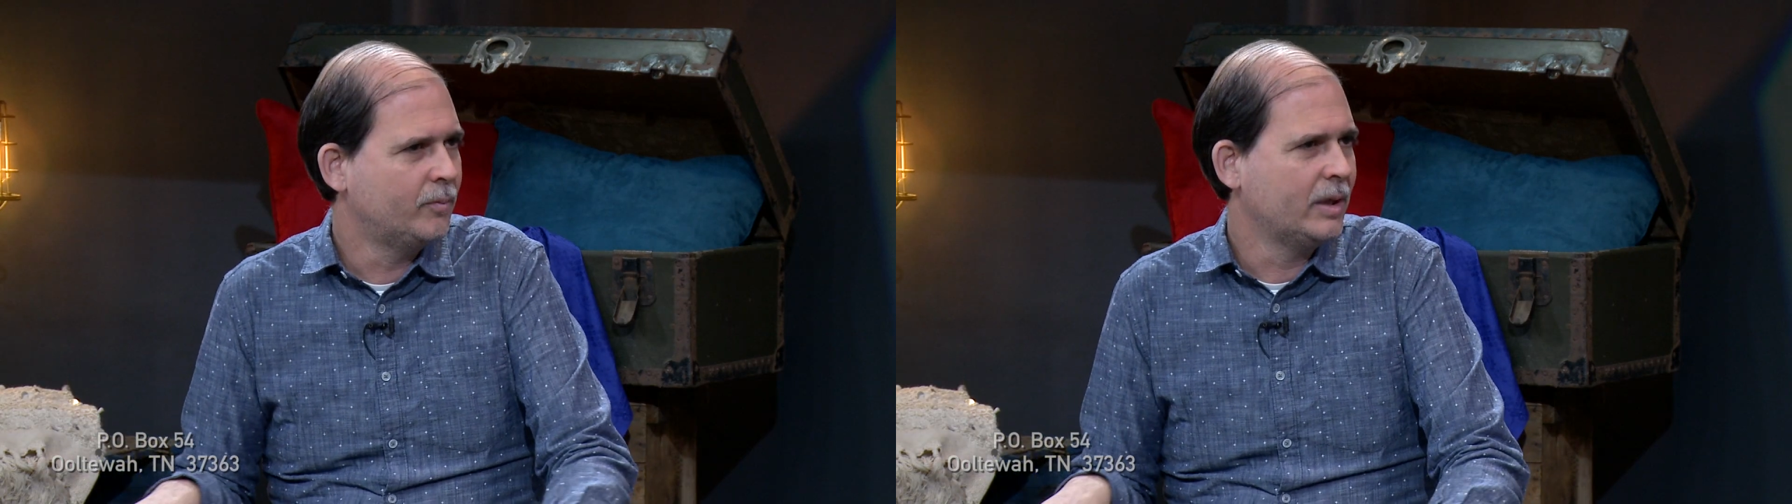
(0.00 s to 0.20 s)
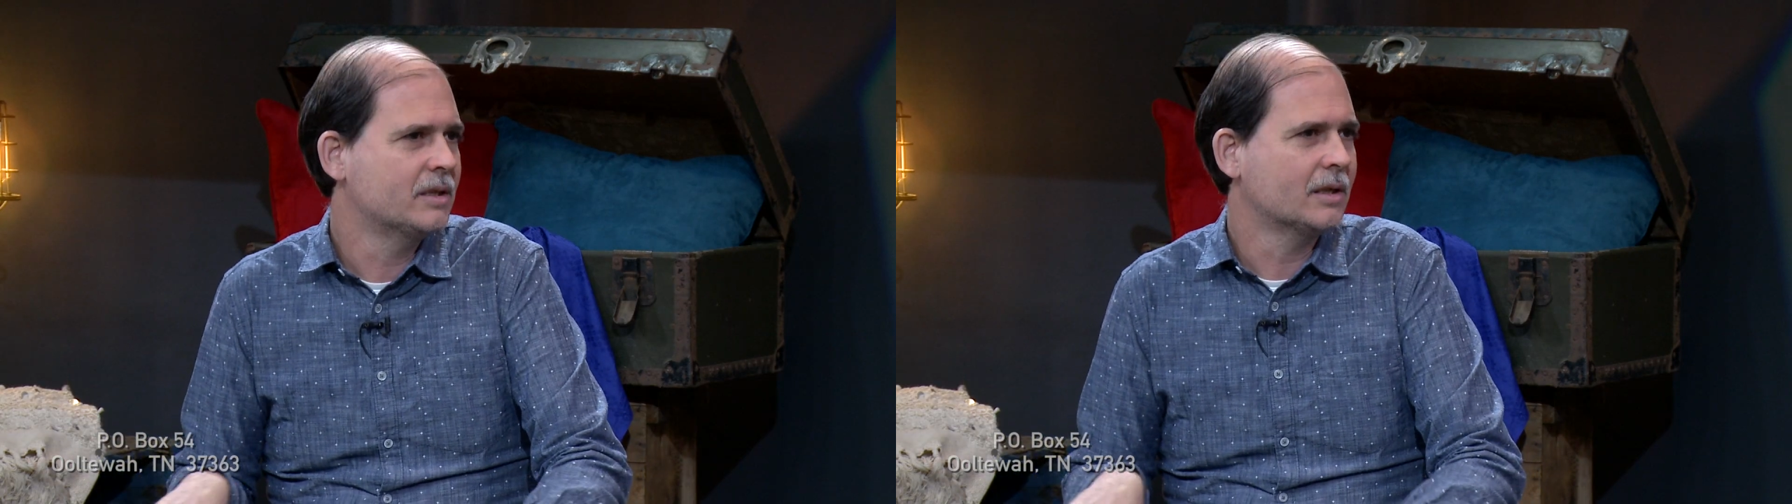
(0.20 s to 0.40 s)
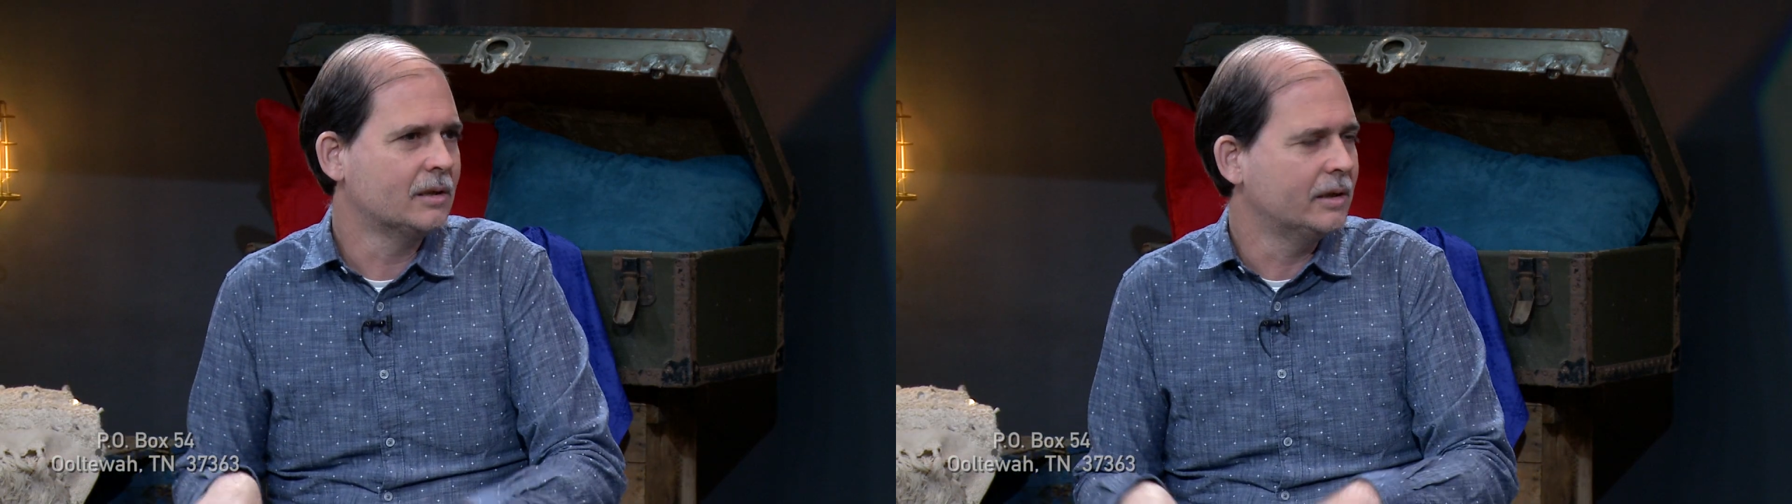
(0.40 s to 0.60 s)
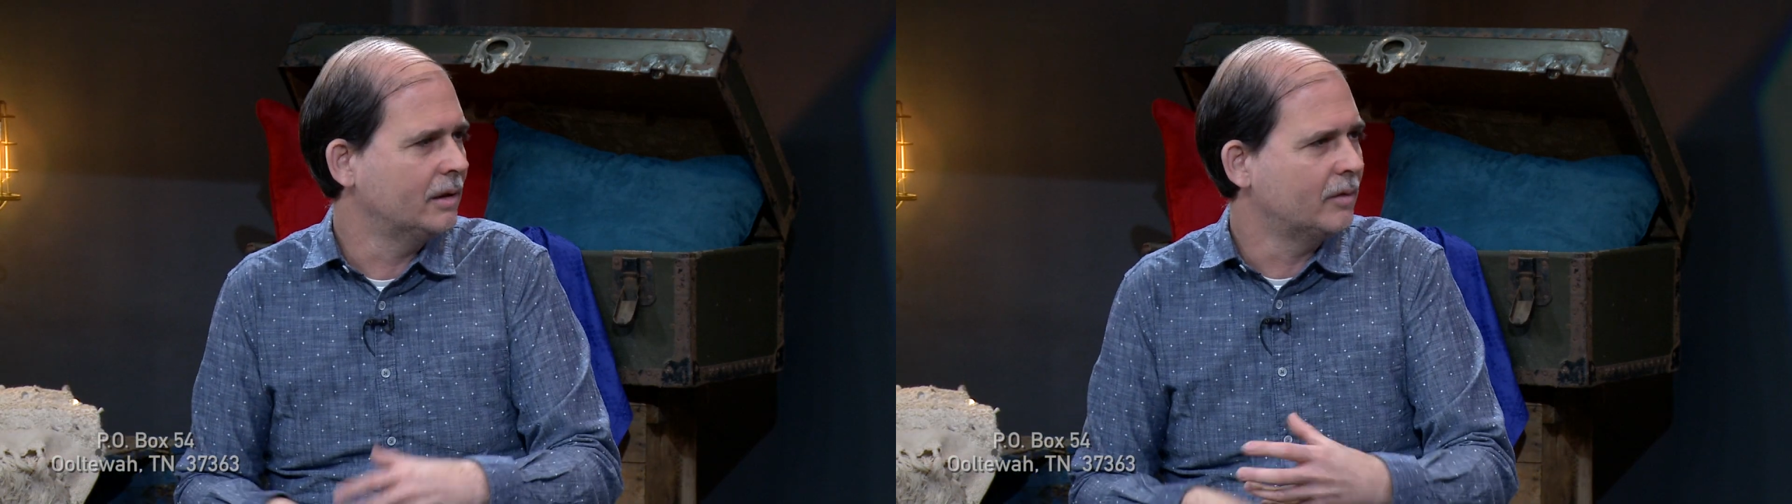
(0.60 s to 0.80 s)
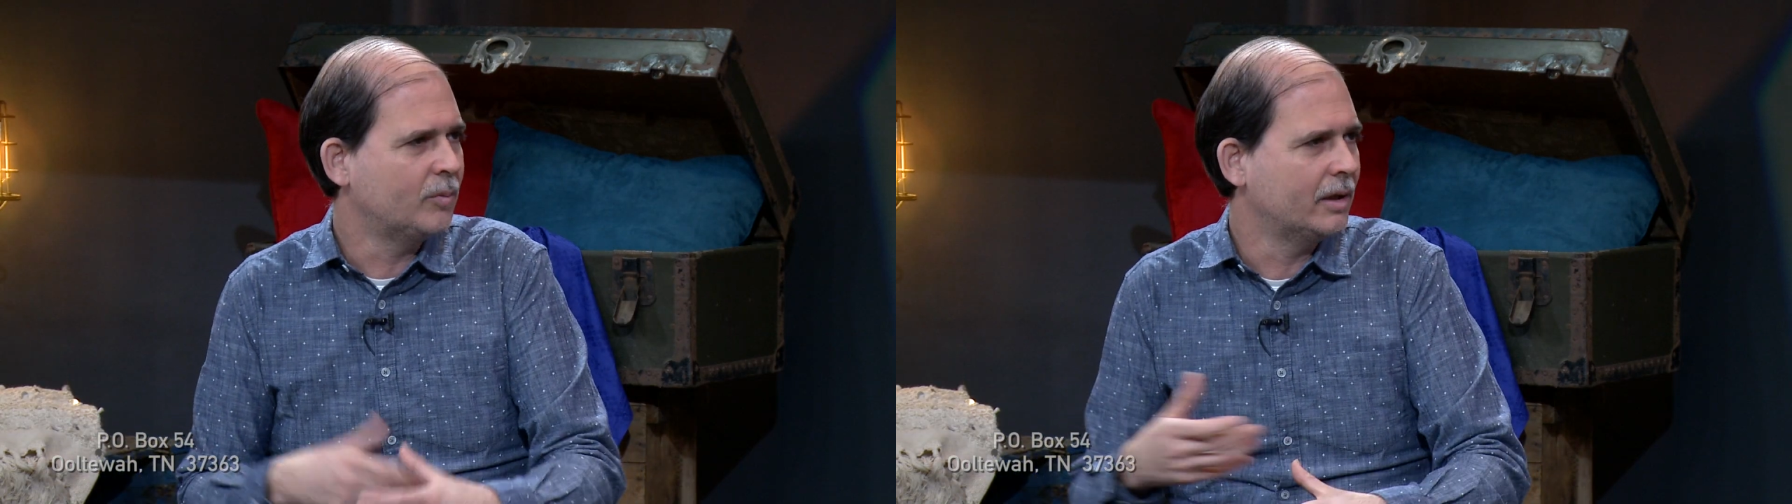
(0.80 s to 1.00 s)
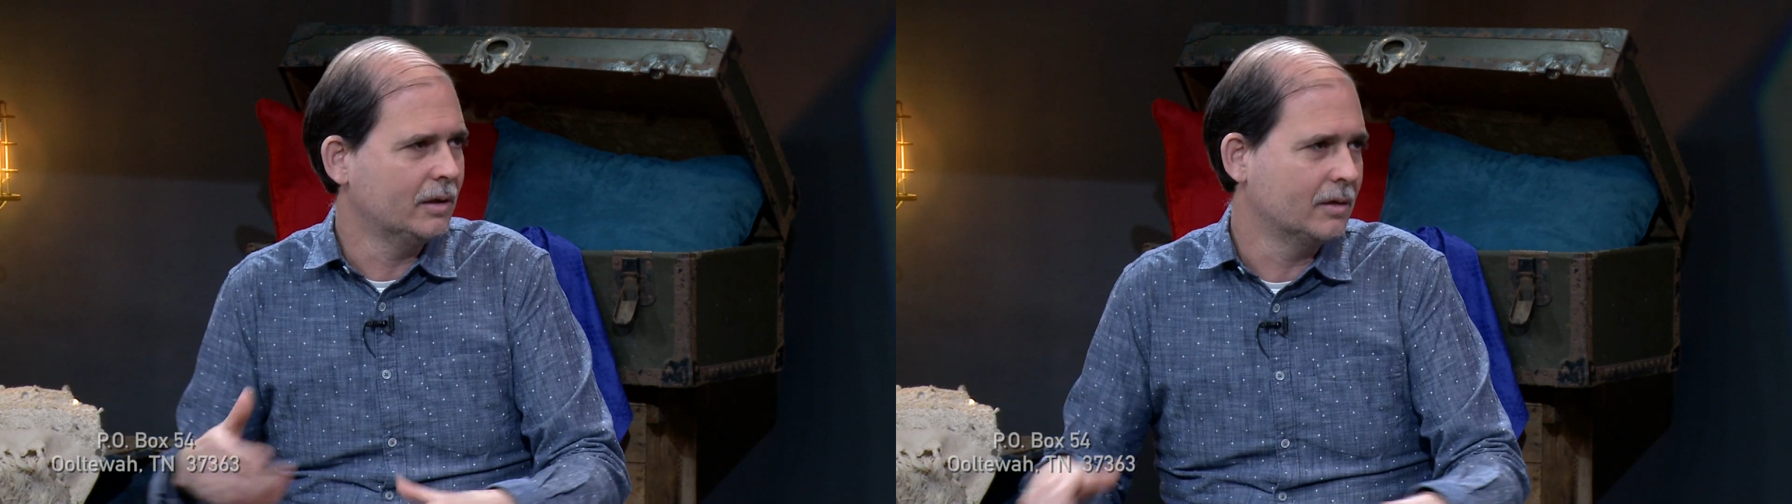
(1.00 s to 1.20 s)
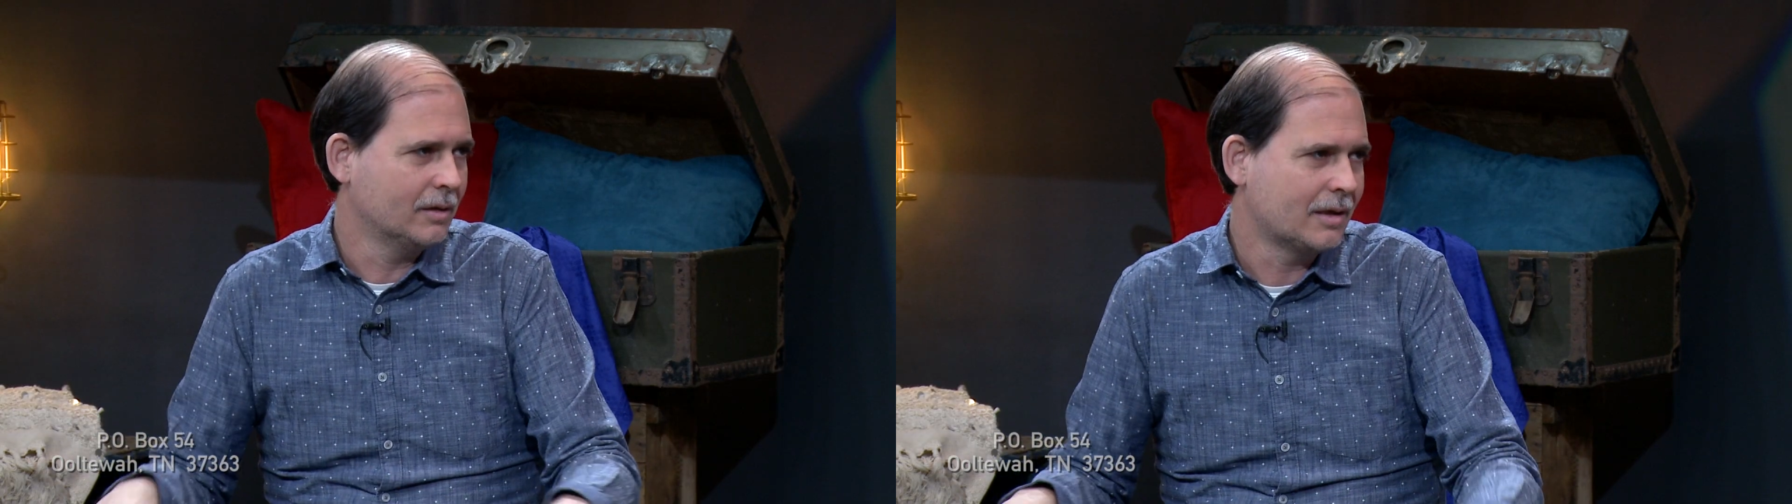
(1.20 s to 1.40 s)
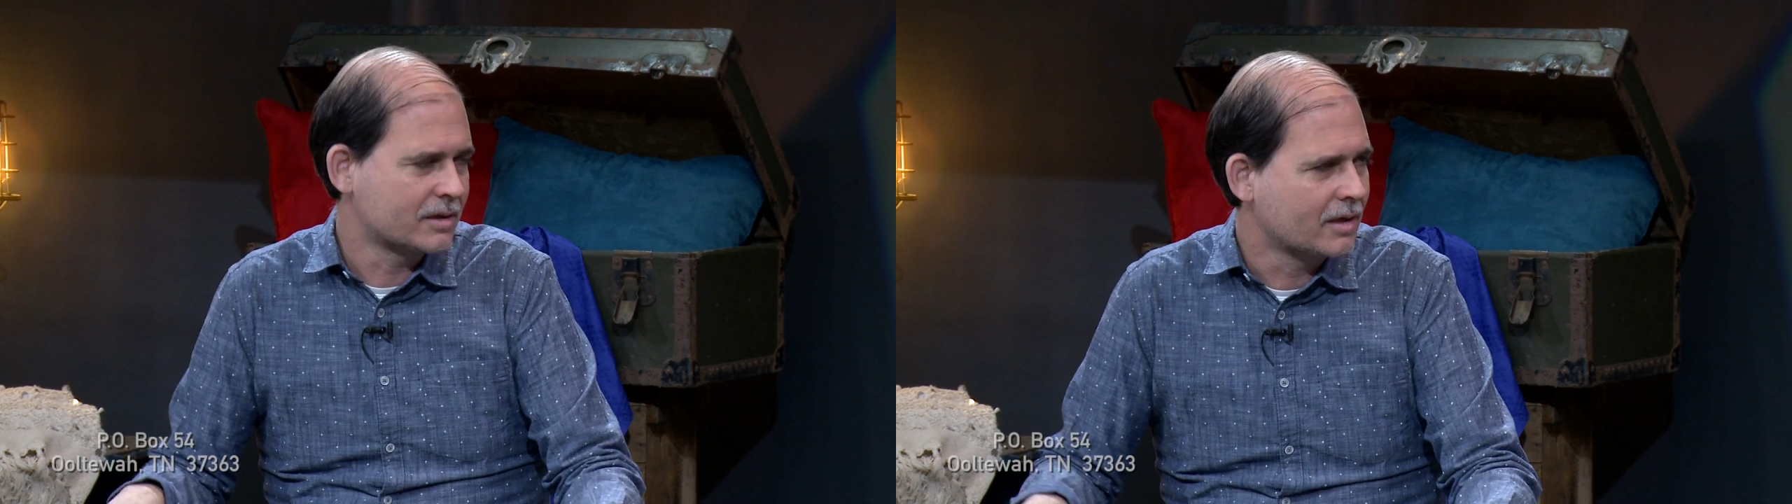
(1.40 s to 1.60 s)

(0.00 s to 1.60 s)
basically little by little lost